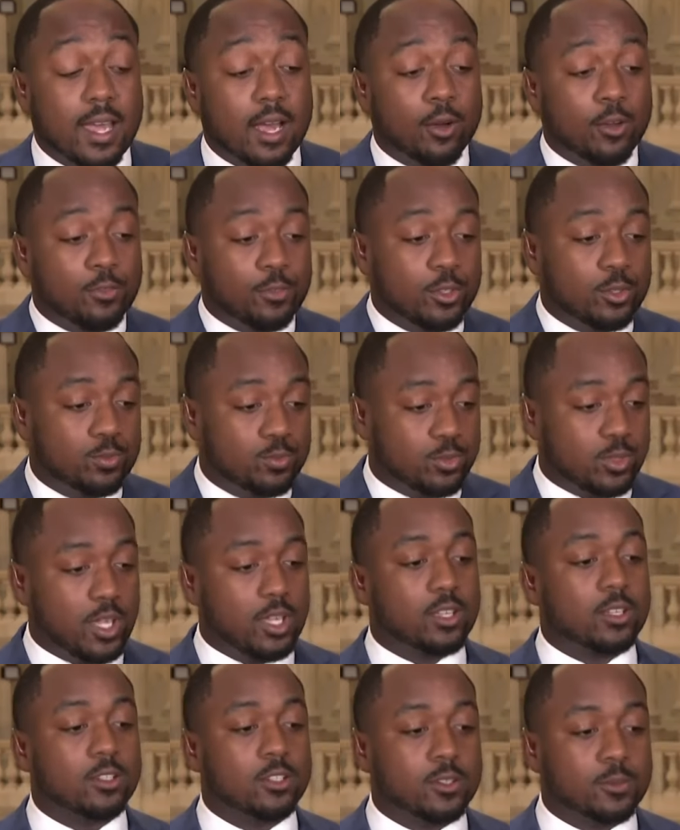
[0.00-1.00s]
Now, if you
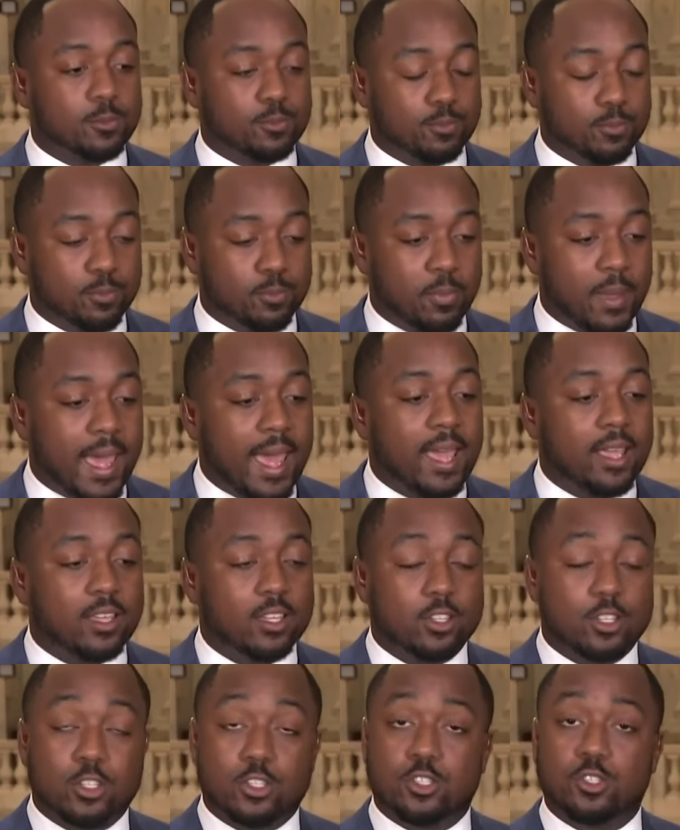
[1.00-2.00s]
take a look
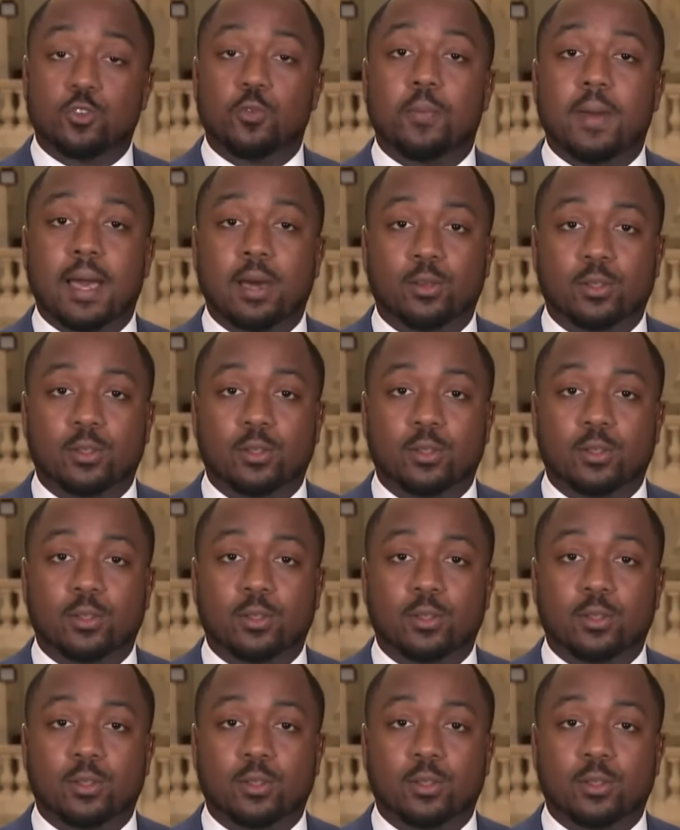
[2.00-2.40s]
back and you zoom